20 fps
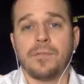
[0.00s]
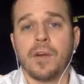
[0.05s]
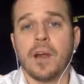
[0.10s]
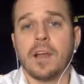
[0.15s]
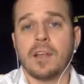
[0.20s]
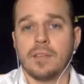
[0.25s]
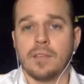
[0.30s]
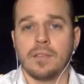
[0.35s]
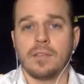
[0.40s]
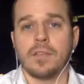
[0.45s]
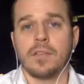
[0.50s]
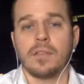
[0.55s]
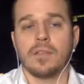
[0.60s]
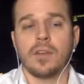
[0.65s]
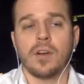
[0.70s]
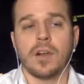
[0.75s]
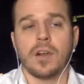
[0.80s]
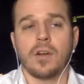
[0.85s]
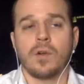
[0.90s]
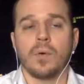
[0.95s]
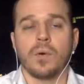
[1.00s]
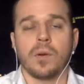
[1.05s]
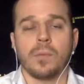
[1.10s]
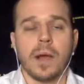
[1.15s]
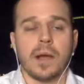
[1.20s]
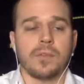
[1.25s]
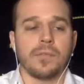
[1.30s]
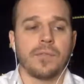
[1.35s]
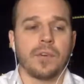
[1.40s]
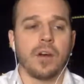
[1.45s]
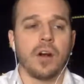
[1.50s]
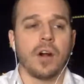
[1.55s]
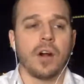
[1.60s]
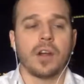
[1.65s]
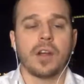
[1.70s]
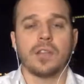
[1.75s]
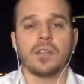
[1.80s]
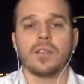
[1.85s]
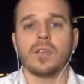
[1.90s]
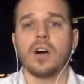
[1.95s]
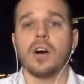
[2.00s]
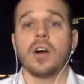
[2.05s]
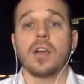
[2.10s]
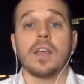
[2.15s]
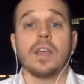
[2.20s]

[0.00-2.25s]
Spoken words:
Franks is the starting quarterback for Arkansas.